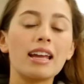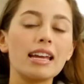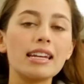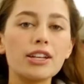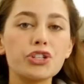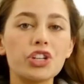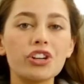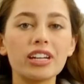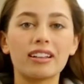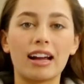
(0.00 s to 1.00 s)
In
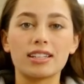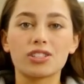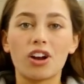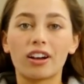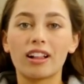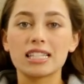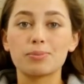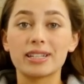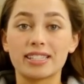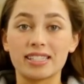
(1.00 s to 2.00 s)
engineering class, our
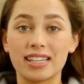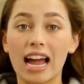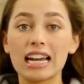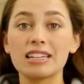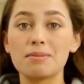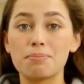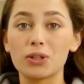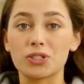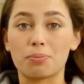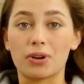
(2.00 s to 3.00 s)
classmates designed and
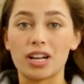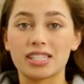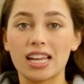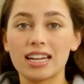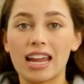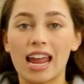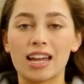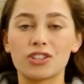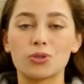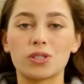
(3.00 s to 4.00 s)
built a prosthetic
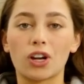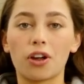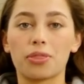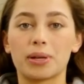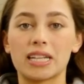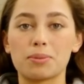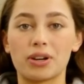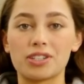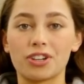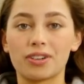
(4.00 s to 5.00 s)
hand using our 3D
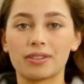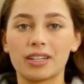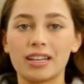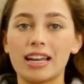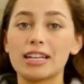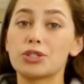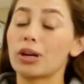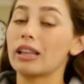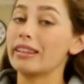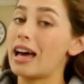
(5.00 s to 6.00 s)
printer. It
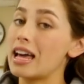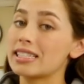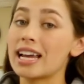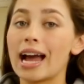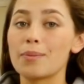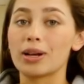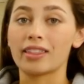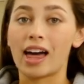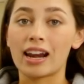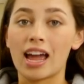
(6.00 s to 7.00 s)
took a lot of time and a
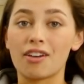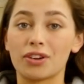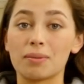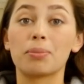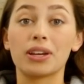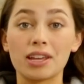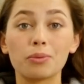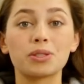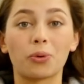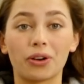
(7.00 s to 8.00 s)
lot of effort, but it
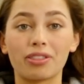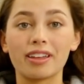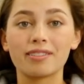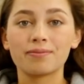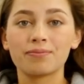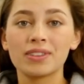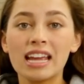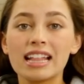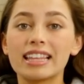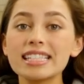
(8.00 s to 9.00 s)
was worth it.
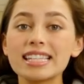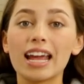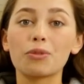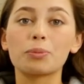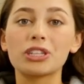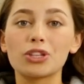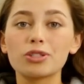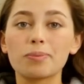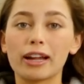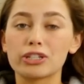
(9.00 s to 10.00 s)
This hand will be
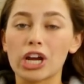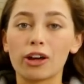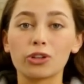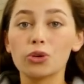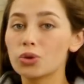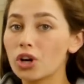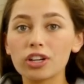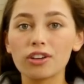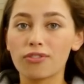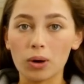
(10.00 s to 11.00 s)
used by a child who
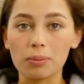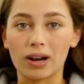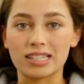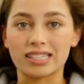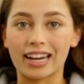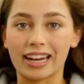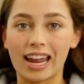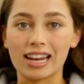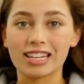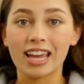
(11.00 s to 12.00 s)
couldn't afford a prosthetic
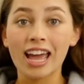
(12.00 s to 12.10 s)
hand.